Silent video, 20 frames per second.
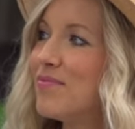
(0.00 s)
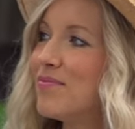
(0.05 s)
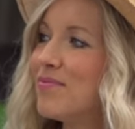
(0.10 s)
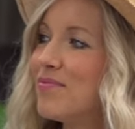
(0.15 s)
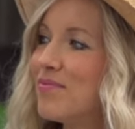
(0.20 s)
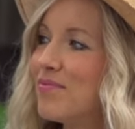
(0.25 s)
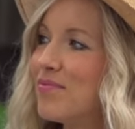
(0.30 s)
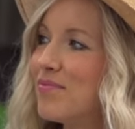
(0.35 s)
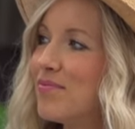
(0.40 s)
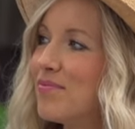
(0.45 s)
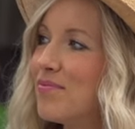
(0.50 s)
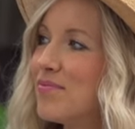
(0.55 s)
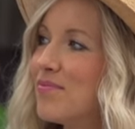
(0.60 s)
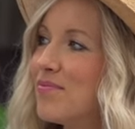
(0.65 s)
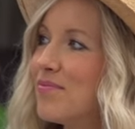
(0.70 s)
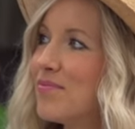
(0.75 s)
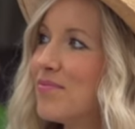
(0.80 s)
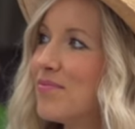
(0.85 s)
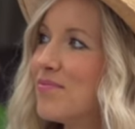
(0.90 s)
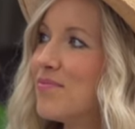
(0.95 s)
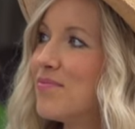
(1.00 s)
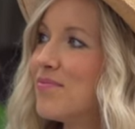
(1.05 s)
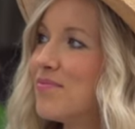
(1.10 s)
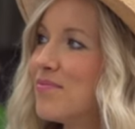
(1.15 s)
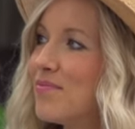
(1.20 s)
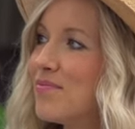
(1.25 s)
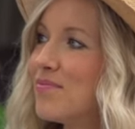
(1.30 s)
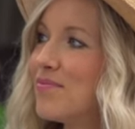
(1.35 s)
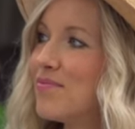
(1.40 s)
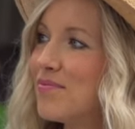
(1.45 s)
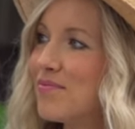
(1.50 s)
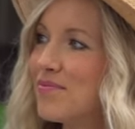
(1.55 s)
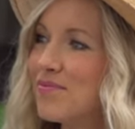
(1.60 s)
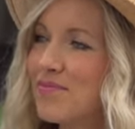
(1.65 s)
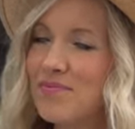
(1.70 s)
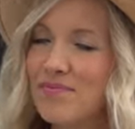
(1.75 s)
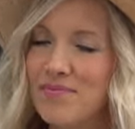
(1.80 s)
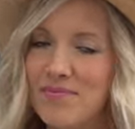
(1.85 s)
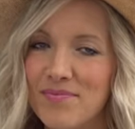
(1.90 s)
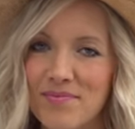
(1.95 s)

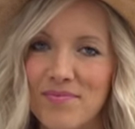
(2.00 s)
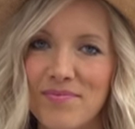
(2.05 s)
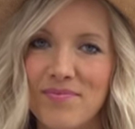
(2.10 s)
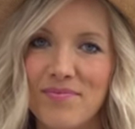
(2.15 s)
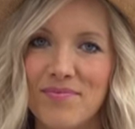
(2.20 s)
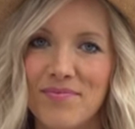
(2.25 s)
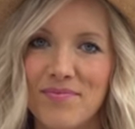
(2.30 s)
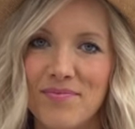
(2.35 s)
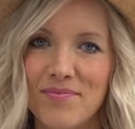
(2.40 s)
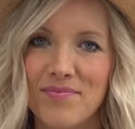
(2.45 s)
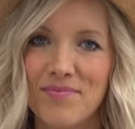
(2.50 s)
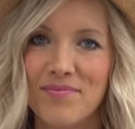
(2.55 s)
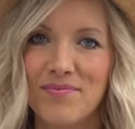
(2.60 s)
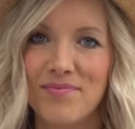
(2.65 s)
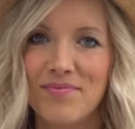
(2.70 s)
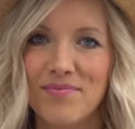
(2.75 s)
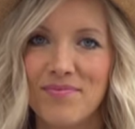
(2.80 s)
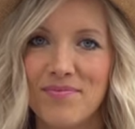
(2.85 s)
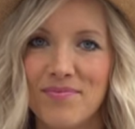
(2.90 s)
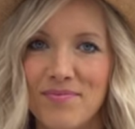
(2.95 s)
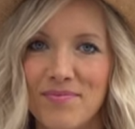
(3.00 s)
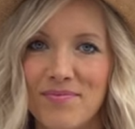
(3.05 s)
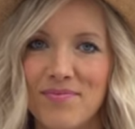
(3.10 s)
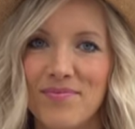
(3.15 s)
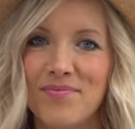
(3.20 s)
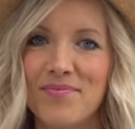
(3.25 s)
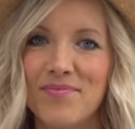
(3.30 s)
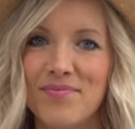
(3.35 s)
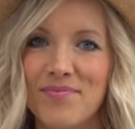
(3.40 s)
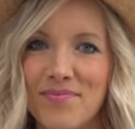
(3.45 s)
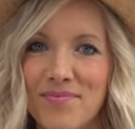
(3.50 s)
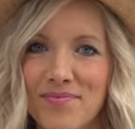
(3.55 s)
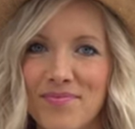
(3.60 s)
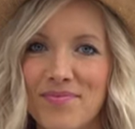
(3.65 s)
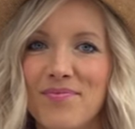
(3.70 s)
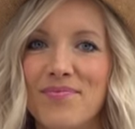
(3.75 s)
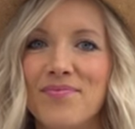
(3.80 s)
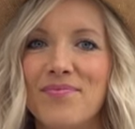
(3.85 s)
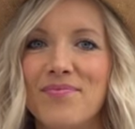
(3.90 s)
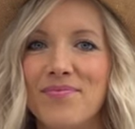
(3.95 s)

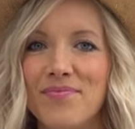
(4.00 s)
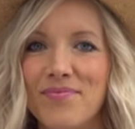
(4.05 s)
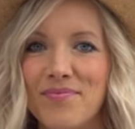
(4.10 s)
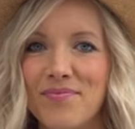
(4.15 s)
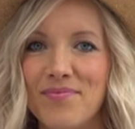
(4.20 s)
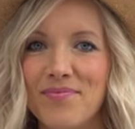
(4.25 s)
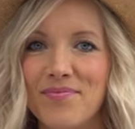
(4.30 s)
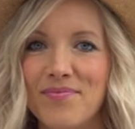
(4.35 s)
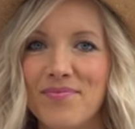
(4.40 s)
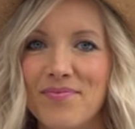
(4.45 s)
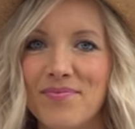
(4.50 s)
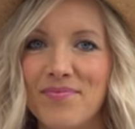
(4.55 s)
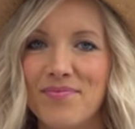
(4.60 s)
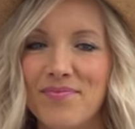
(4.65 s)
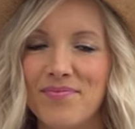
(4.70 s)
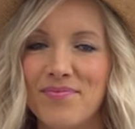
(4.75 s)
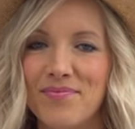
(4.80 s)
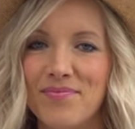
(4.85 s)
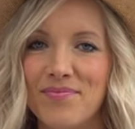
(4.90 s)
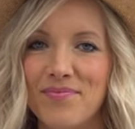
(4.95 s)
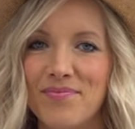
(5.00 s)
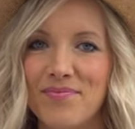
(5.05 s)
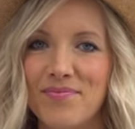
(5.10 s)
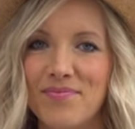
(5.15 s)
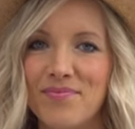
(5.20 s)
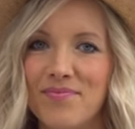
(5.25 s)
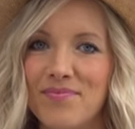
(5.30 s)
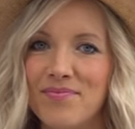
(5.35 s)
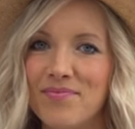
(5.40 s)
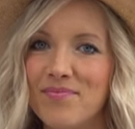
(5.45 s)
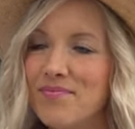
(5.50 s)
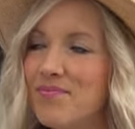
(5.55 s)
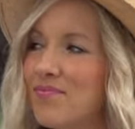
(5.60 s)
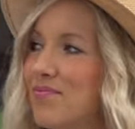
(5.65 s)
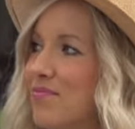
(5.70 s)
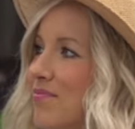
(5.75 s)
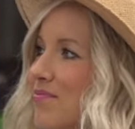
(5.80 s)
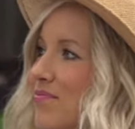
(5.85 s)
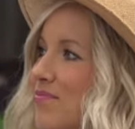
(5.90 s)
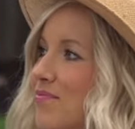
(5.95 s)

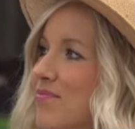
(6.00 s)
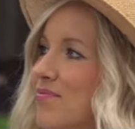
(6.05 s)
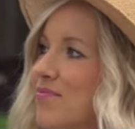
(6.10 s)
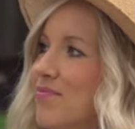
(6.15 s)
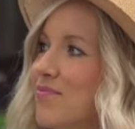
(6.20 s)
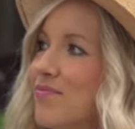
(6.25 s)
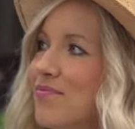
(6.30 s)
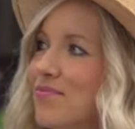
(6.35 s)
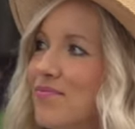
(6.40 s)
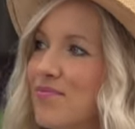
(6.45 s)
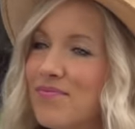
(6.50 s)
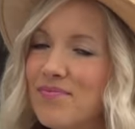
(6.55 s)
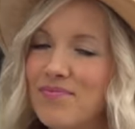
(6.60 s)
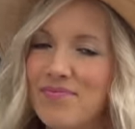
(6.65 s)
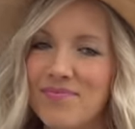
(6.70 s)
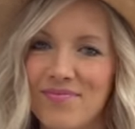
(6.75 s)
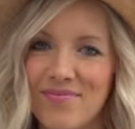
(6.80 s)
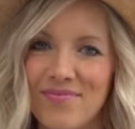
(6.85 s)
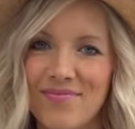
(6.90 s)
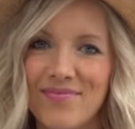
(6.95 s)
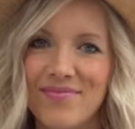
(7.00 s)
This person isn't speaking.